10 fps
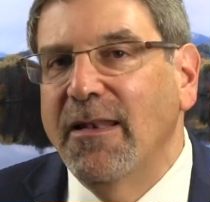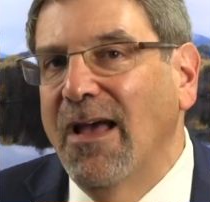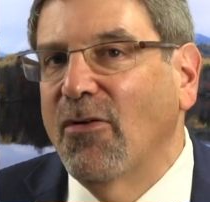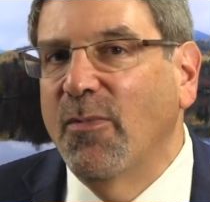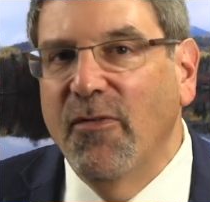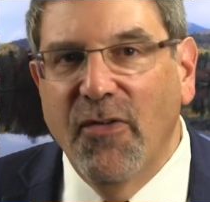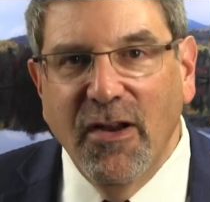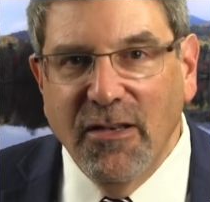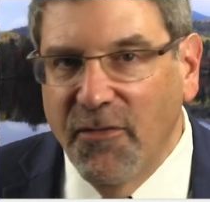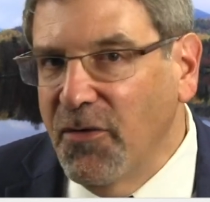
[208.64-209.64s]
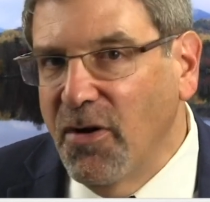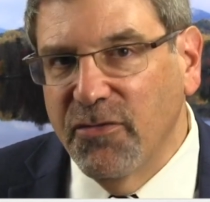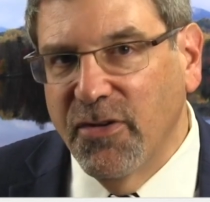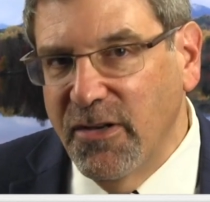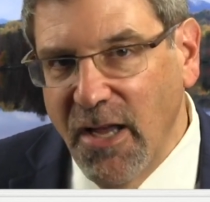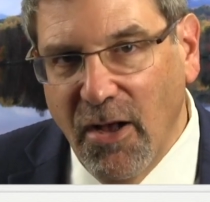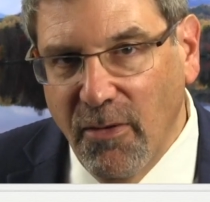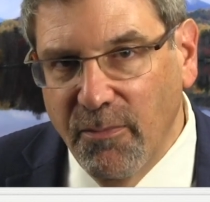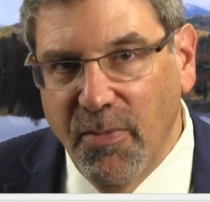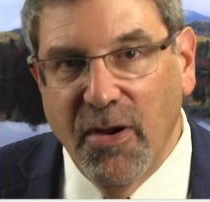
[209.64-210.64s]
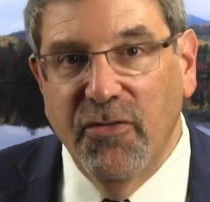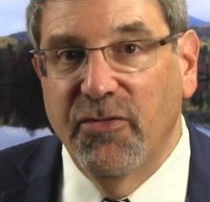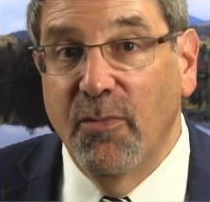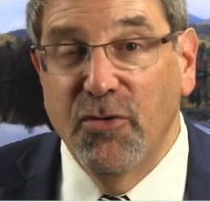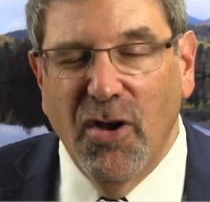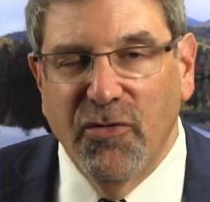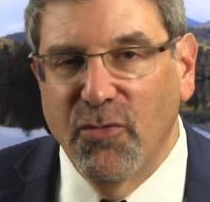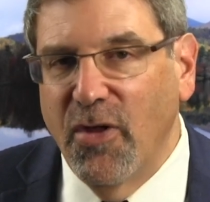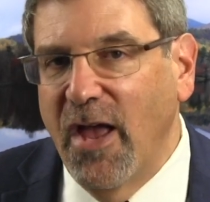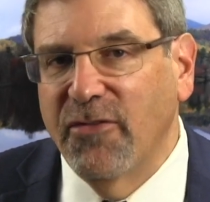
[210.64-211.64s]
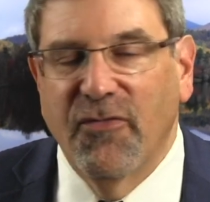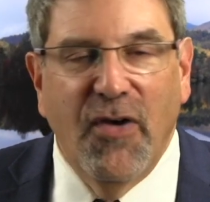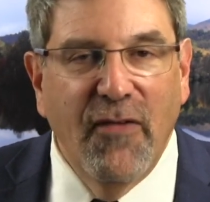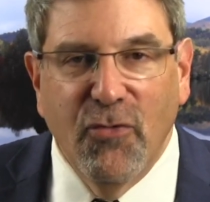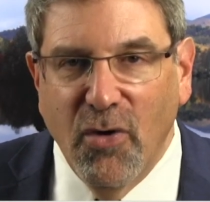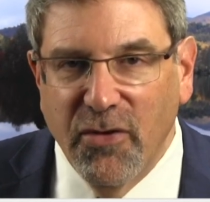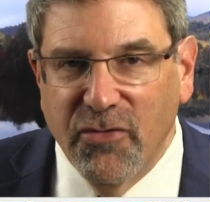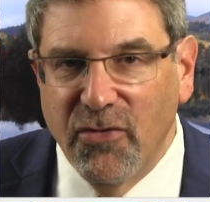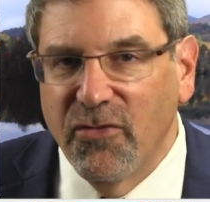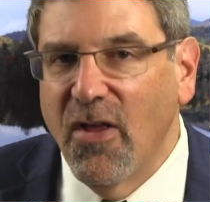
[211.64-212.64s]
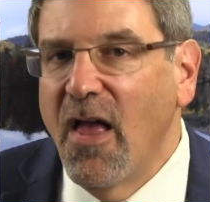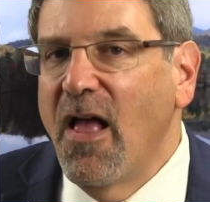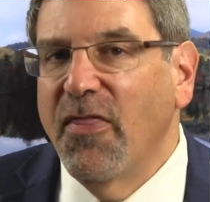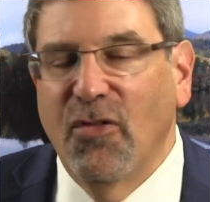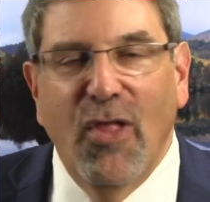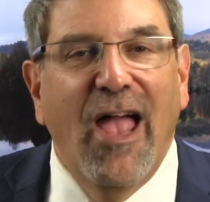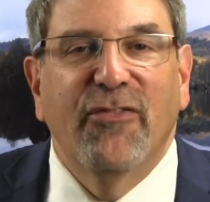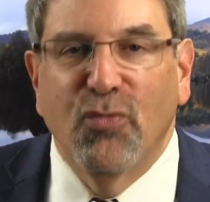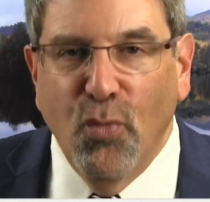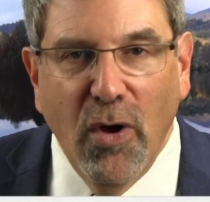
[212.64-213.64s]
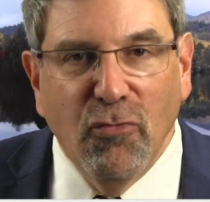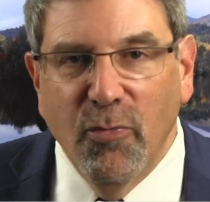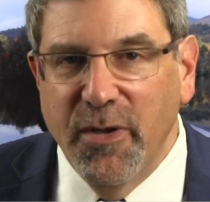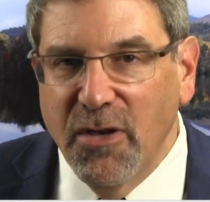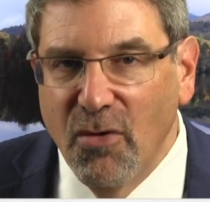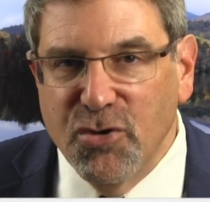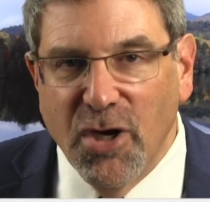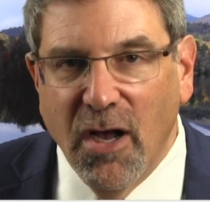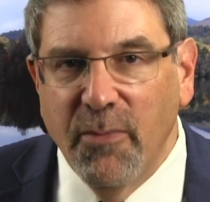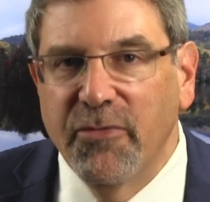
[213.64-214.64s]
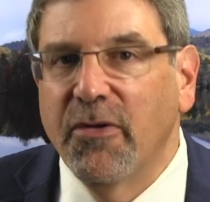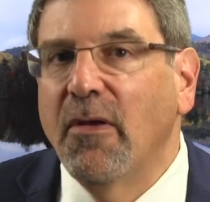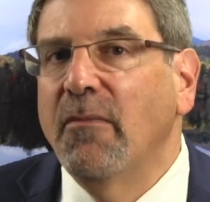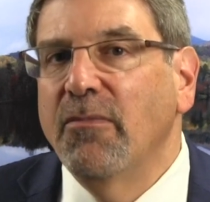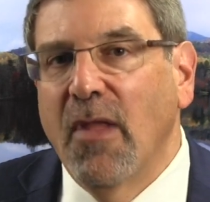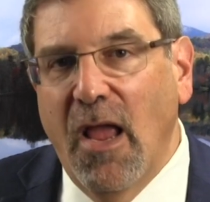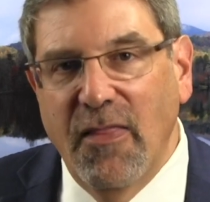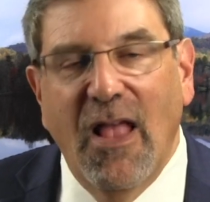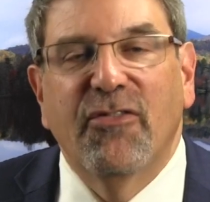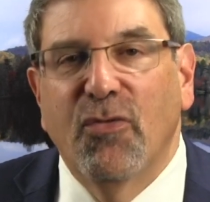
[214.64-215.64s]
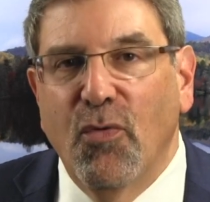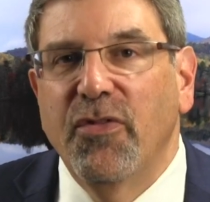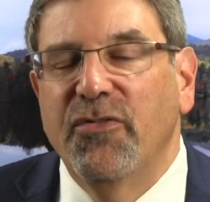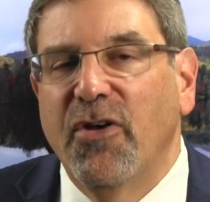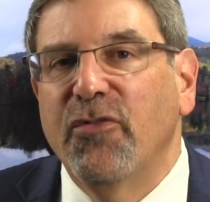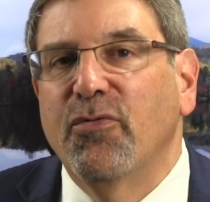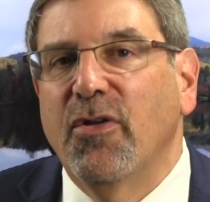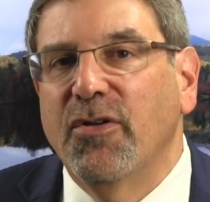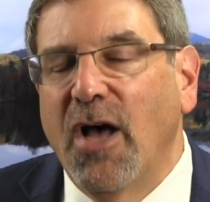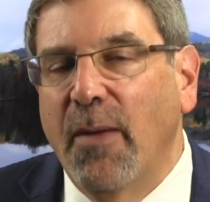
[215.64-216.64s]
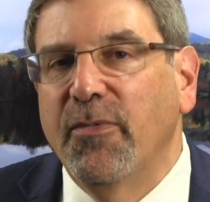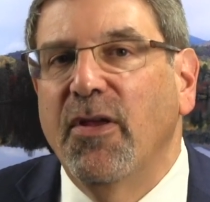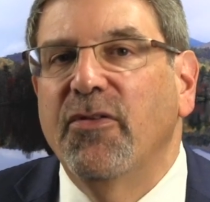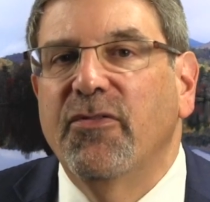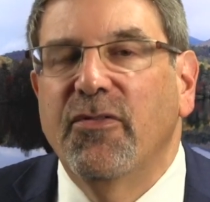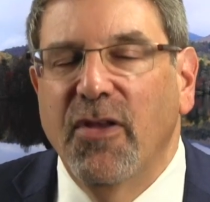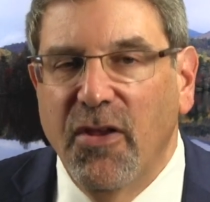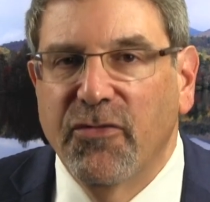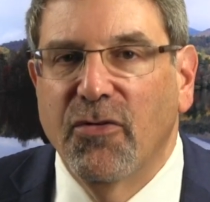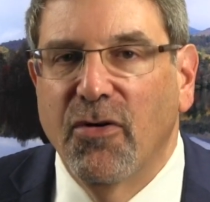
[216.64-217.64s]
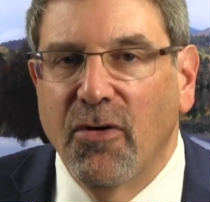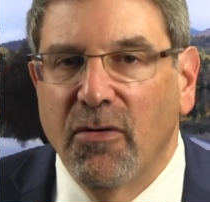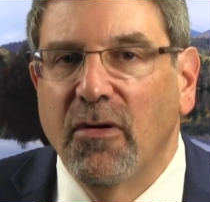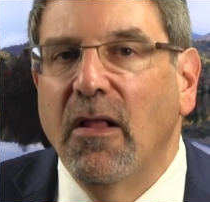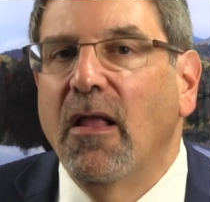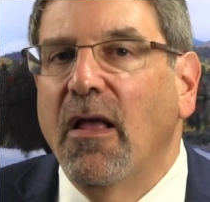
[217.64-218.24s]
Now, it can be very difficult to tell because some judges will ask 5 questions, the last one will be no jobs, and that's the one the judge will adopt as his or her